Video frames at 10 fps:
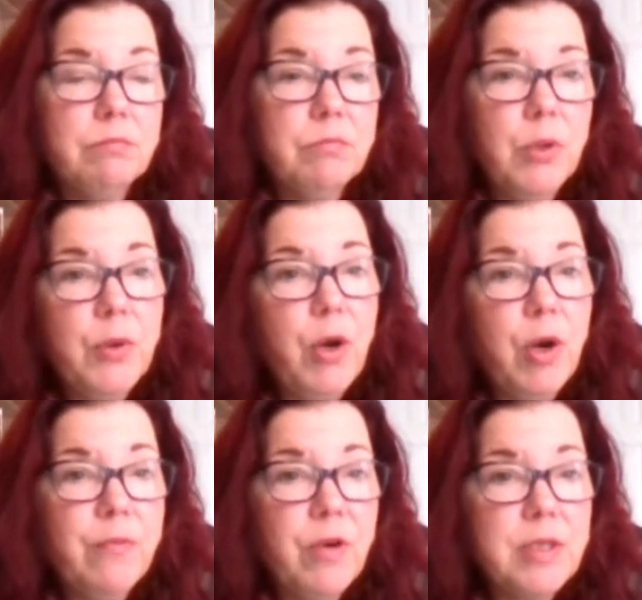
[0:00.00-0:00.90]
low
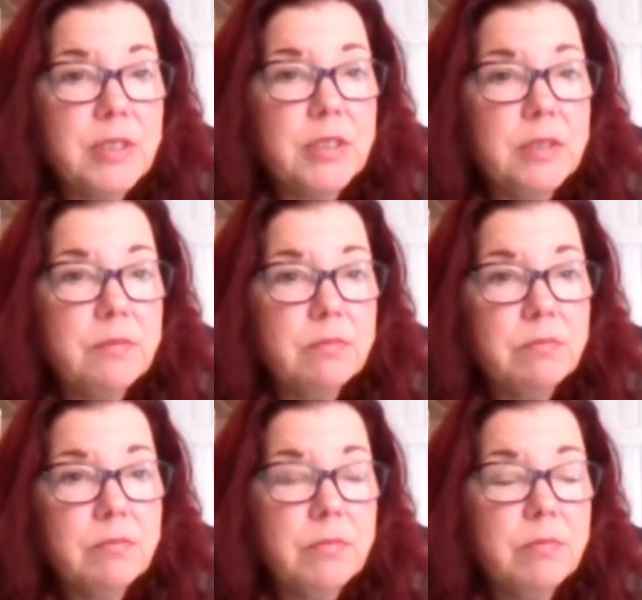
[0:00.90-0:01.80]
carb frosting
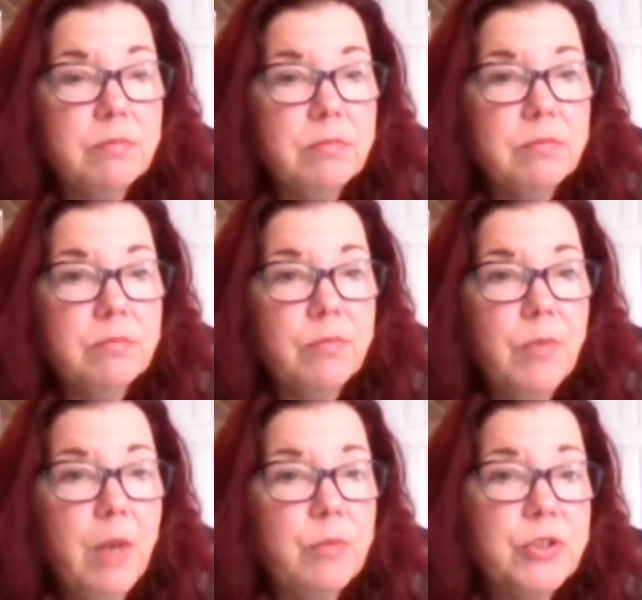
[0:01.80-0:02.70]

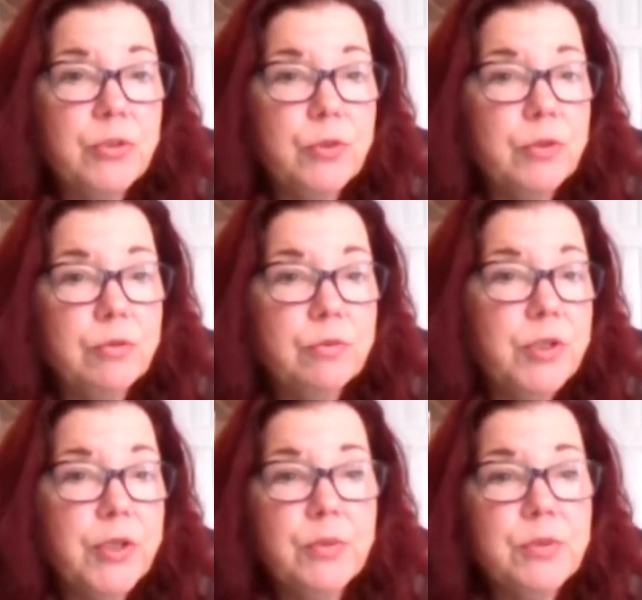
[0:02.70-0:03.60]
with
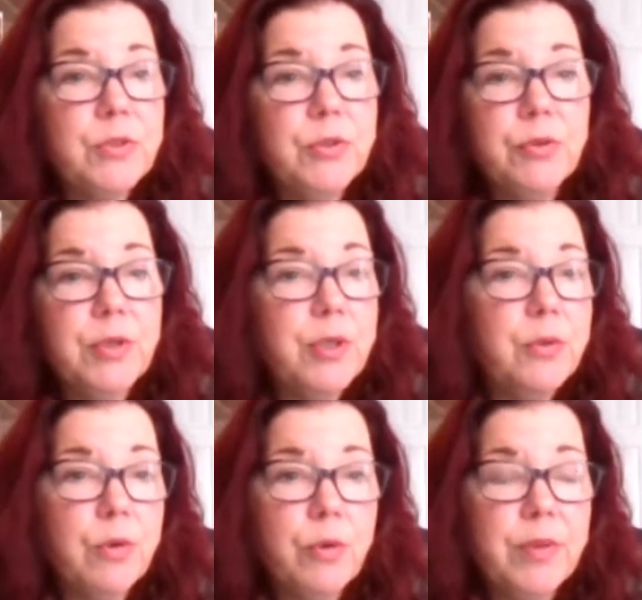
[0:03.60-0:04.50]
sucrin
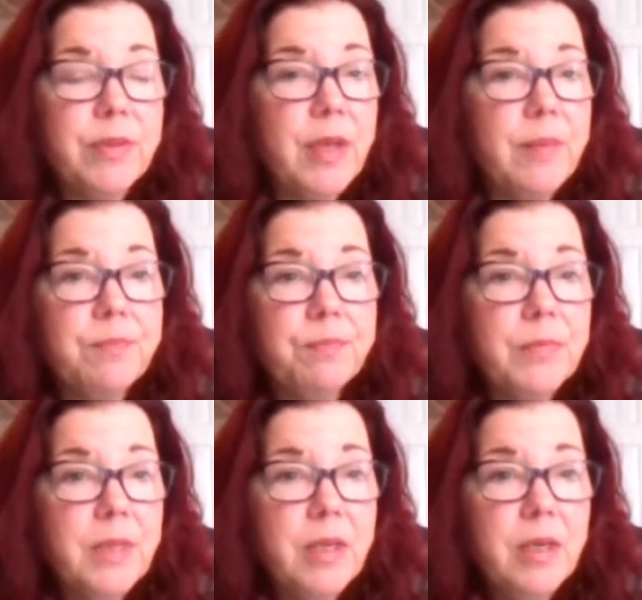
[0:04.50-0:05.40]
or
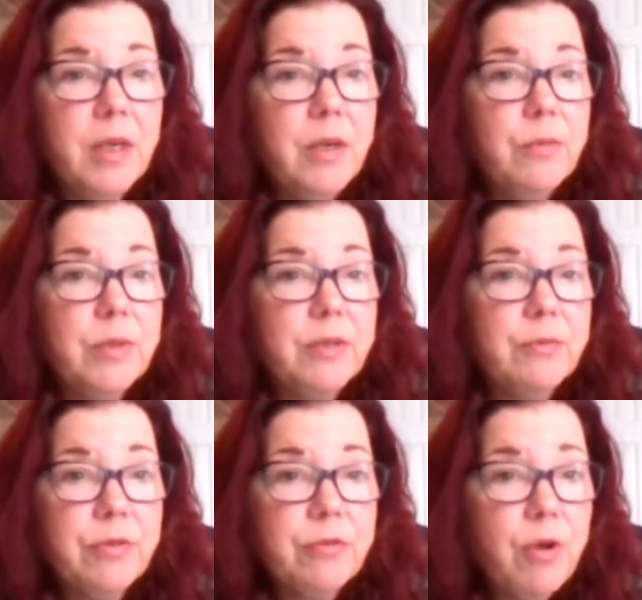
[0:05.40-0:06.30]
with
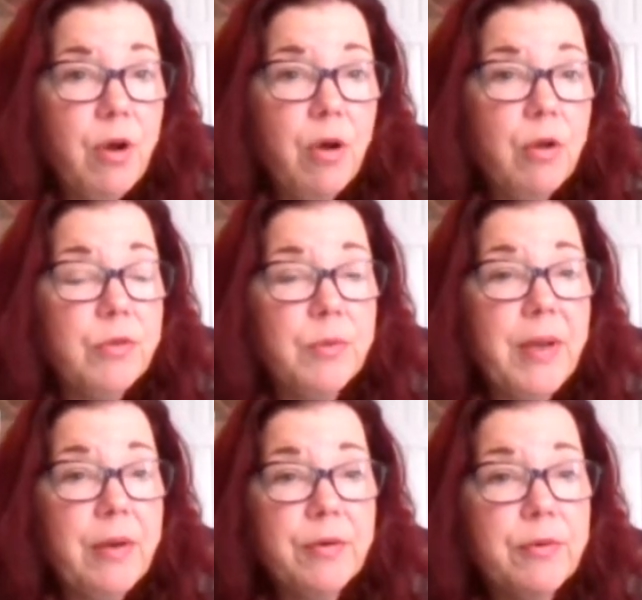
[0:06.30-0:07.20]
erythritol, the
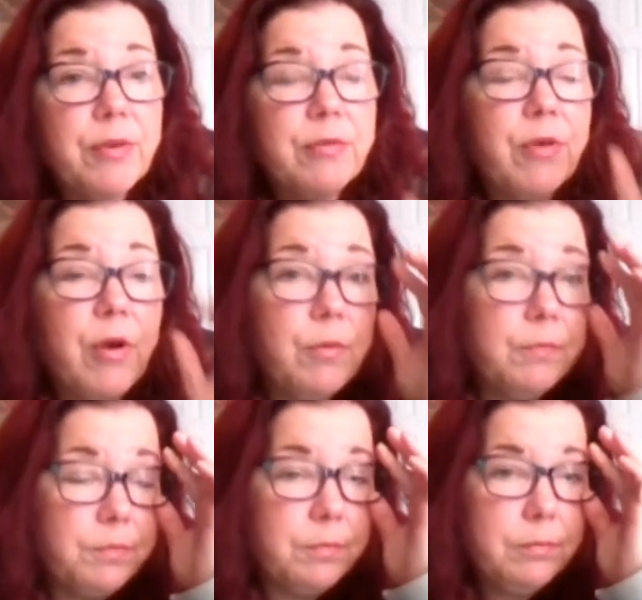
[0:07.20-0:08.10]
powdered erythritol,
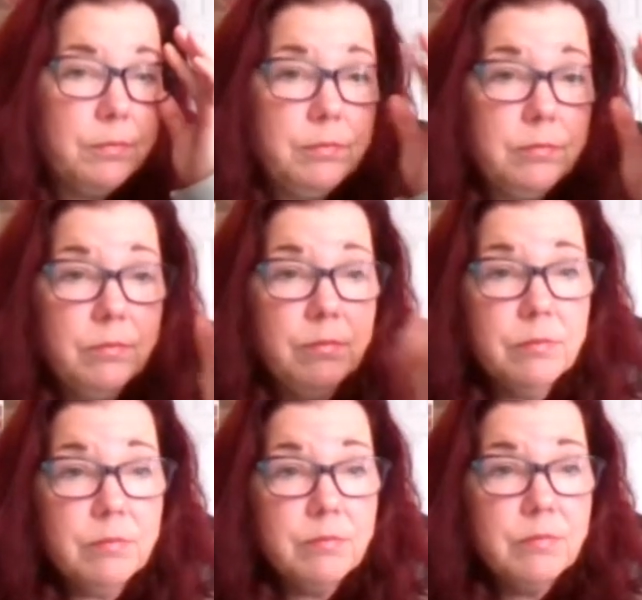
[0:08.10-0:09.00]

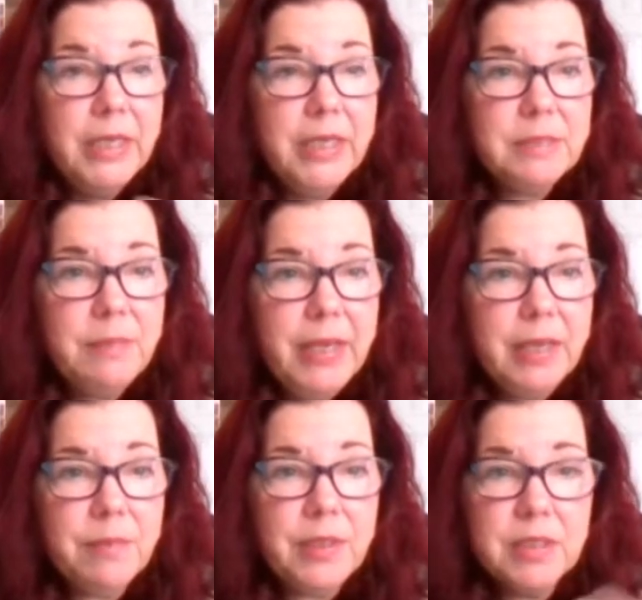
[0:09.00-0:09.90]
he doesn't make
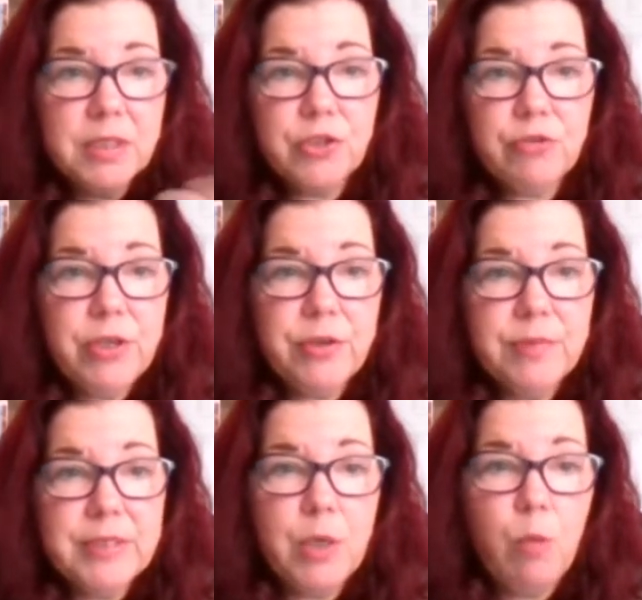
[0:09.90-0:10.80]
it because it's a trigger.
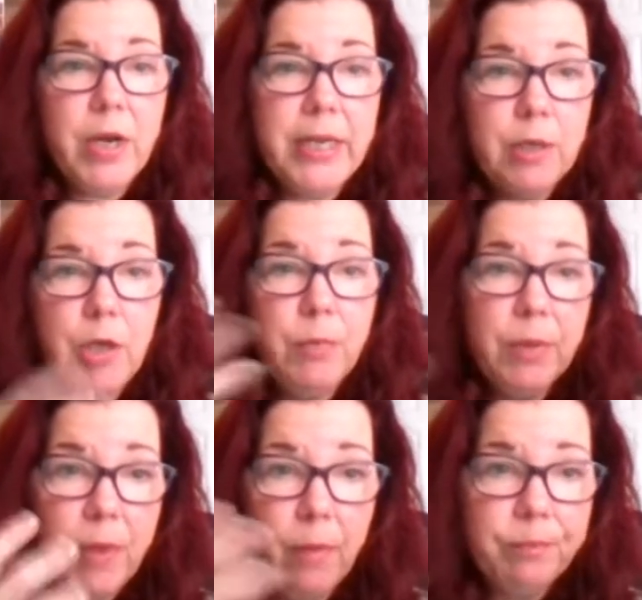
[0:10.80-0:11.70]
He's going to want to eat, yum,
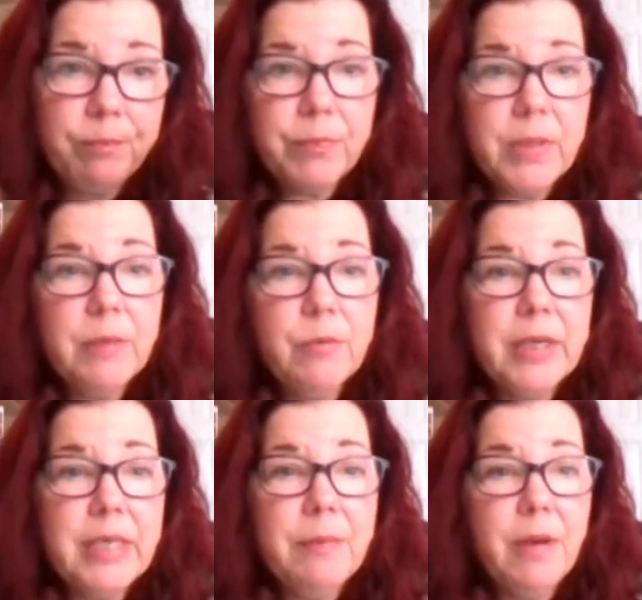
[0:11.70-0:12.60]
yum, yum,
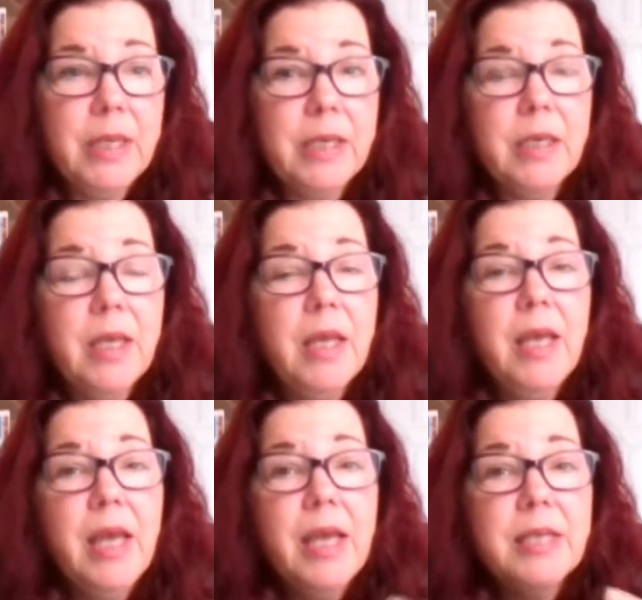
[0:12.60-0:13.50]
want to keep on eating.
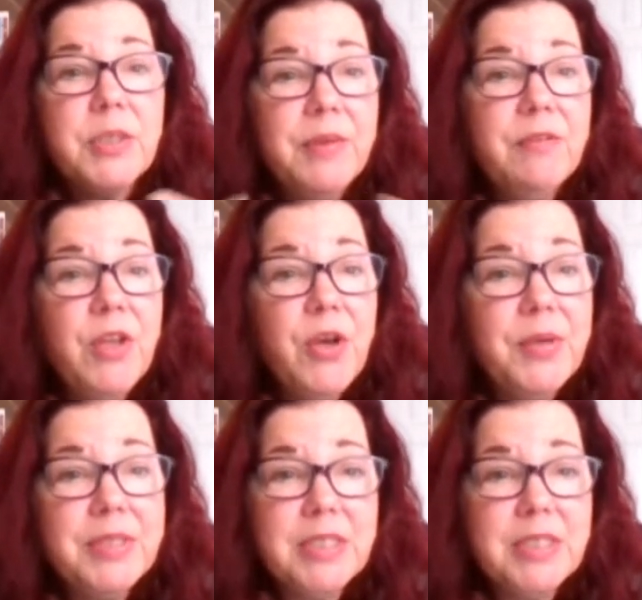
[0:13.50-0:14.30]
So even though it